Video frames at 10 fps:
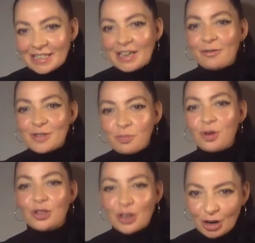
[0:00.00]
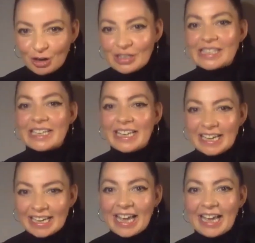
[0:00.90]
I always pull the curtains and light a
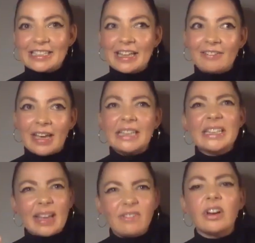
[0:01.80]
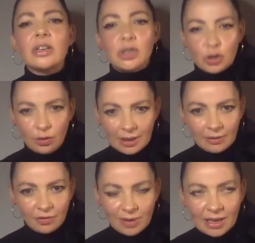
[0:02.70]
candle. I find that very soothing
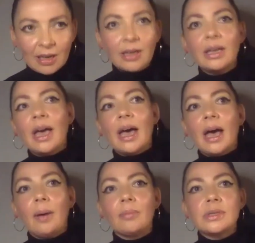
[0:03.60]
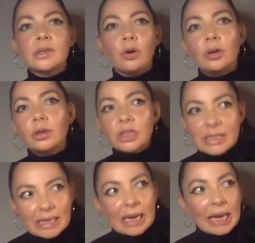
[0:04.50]
for me. Um, so
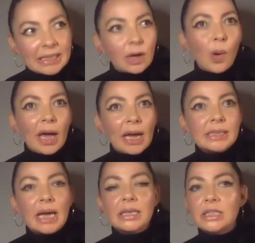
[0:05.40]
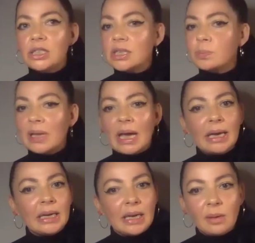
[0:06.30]
just nice and quiet and just
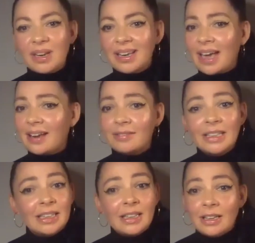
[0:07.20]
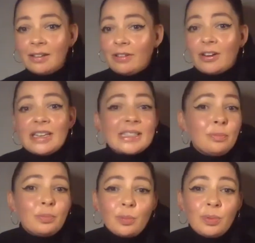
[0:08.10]
playing a little bit of kind of very
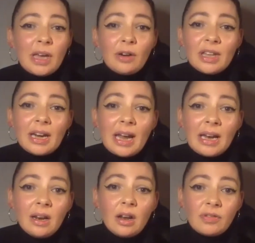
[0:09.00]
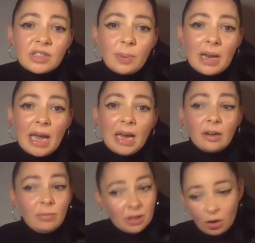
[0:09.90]
simple piano that I love to play. And
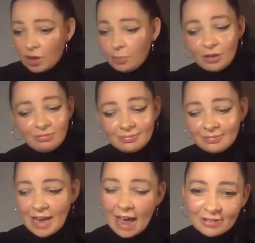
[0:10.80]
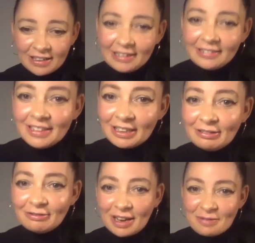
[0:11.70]
I'm not talking about heavy, you know,
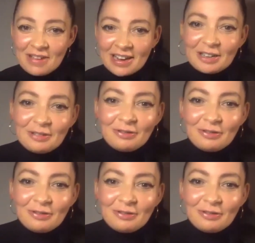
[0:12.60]
Rachmaninoff